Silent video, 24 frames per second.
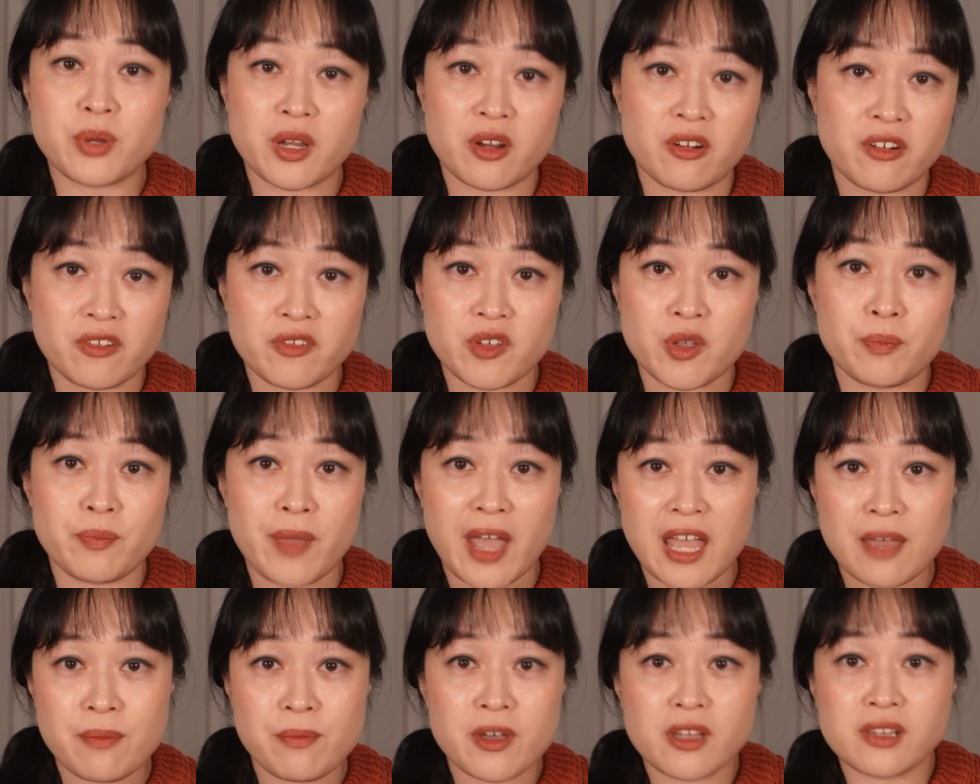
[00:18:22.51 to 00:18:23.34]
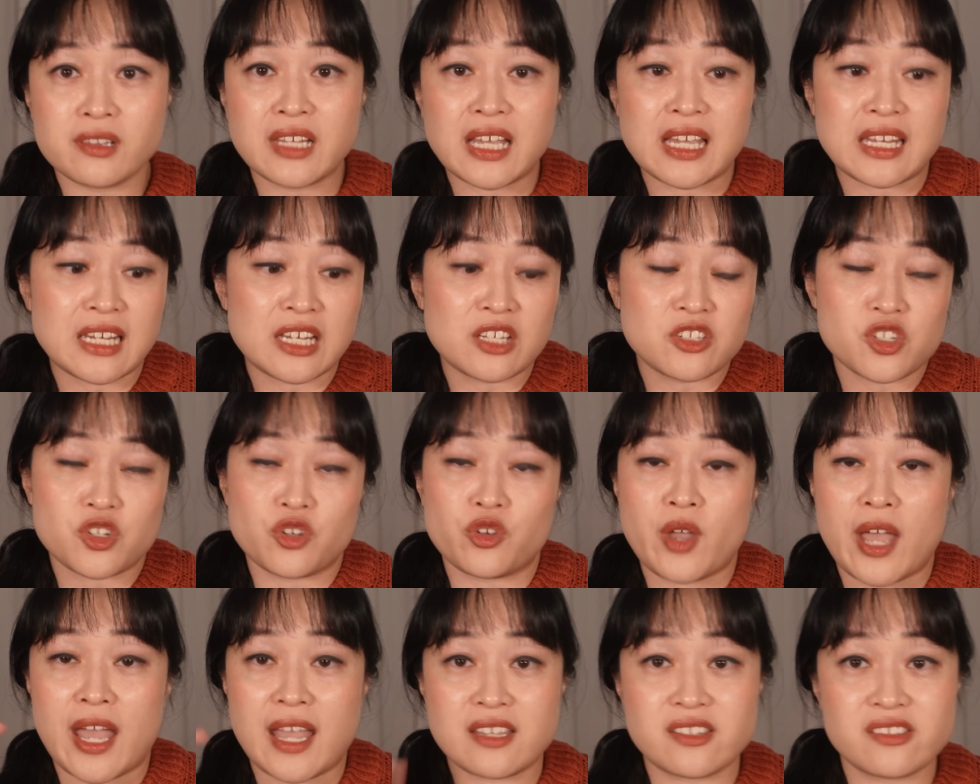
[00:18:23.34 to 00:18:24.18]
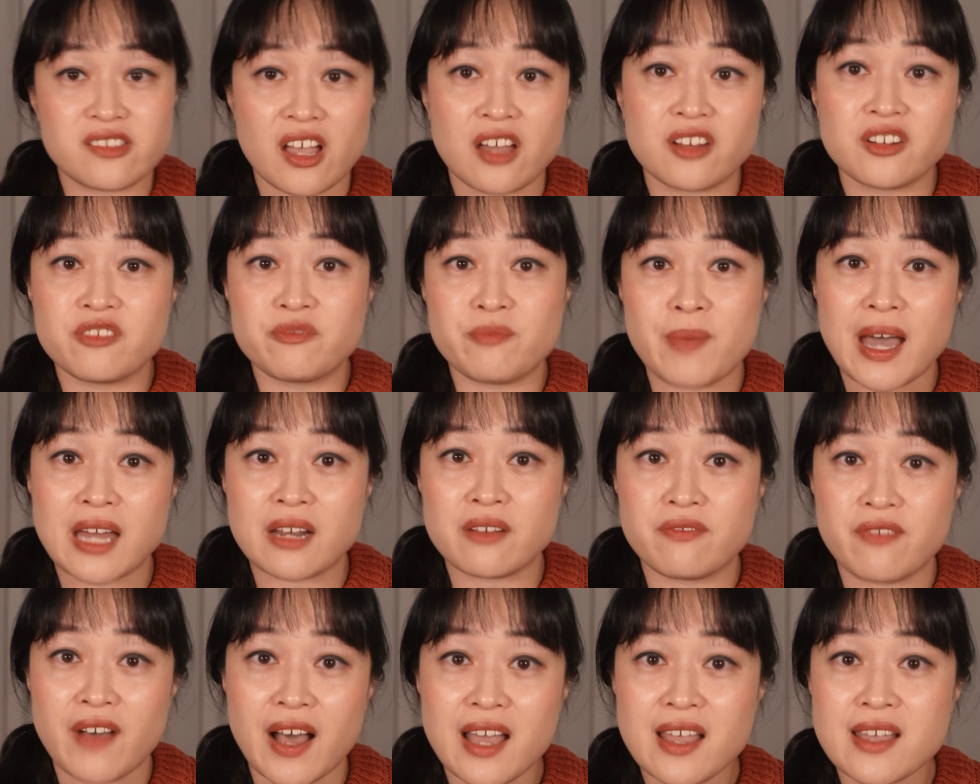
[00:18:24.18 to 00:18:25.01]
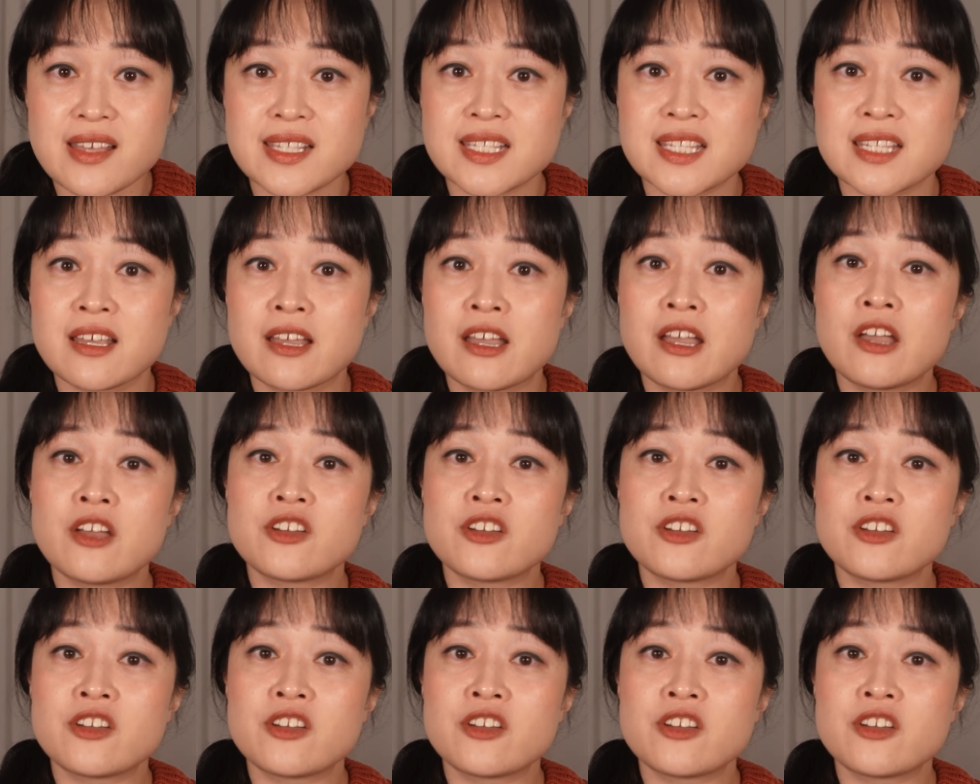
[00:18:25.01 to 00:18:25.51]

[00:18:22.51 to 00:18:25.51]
peer-reviewed paper leading to a ton of bad advice,